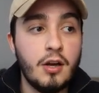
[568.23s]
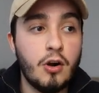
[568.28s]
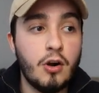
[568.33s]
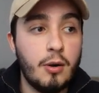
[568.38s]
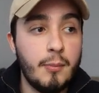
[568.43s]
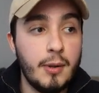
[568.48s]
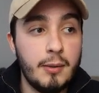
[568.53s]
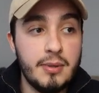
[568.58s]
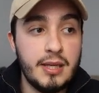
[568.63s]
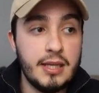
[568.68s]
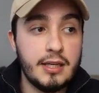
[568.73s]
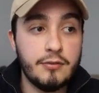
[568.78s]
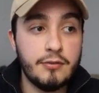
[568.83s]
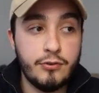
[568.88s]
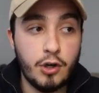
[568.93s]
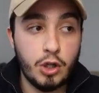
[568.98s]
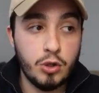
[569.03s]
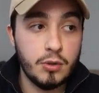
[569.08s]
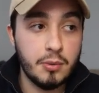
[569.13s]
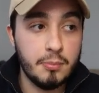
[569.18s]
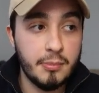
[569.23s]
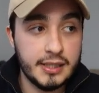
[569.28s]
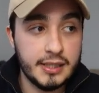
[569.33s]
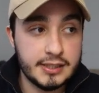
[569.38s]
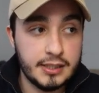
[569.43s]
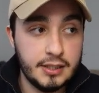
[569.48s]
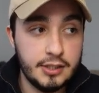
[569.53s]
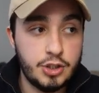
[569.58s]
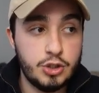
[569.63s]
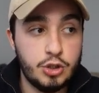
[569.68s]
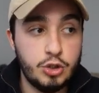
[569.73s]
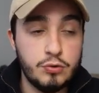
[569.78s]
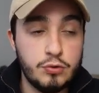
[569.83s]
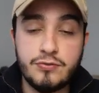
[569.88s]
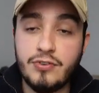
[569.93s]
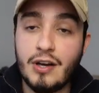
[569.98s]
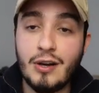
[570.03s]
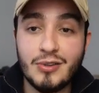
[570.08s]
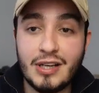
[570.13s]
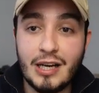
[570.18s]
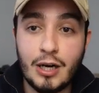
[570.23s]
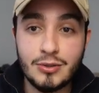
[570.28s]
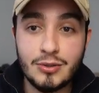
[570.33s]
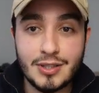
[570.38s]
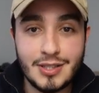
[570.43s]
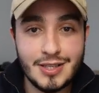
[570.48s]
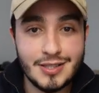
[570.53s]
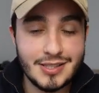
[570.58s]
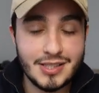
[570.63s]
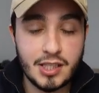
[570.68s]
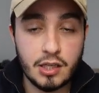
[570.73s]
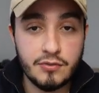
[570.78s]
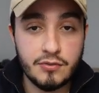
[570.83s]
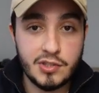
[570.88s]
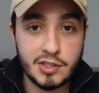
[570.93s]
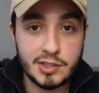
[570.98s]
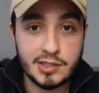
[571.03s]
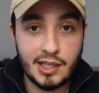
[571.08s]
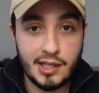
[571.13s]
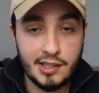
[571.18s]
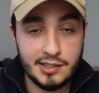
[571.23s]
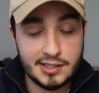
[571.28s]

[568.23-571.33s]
Or maybe in a follow-up message, you found out that instead of just